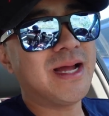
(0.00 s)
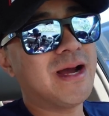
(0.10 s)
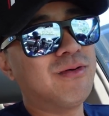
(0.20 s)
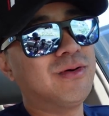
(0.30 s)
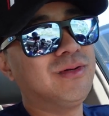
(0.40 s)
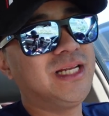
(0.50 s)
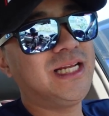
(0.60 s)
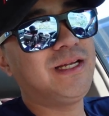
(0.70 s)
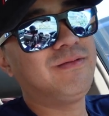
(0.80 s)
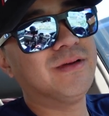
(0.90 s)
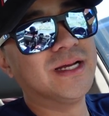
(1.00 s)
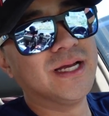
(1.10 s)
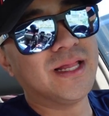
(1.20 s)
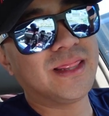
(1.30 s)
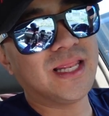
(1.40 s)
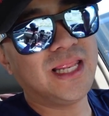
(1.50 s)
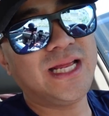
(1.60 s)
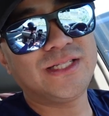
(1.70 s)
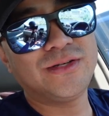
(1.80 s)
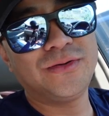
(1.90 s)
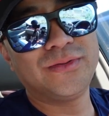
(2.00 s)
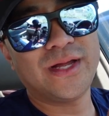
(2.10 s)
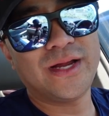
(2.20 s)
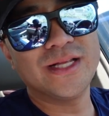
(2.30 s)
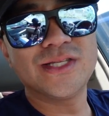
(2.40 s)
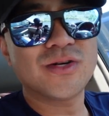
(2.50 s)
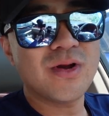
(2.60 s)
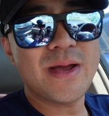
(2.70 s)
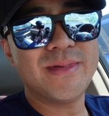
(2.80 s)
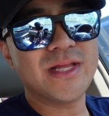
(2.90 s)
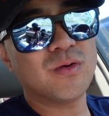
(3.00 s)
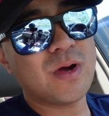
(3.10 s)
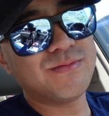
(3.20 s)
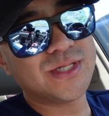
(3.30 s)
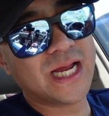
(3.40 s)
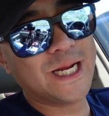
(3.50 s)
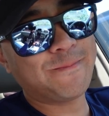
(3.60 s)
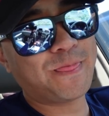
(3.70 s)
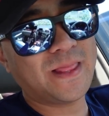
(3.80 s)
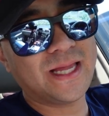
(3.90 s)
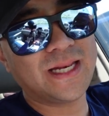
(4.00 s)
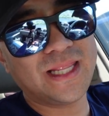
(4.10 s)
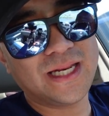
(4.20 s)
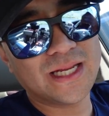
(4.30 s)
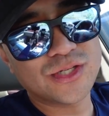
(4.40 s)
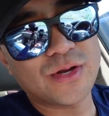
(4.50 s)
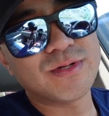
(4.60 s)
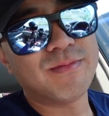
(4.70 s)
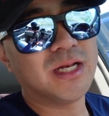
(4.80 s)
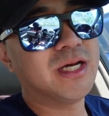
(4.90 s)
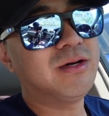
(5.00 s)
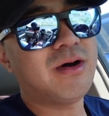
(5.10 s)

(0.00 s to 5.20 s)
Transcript: I will leave the link to their Instagram and their website in the description below.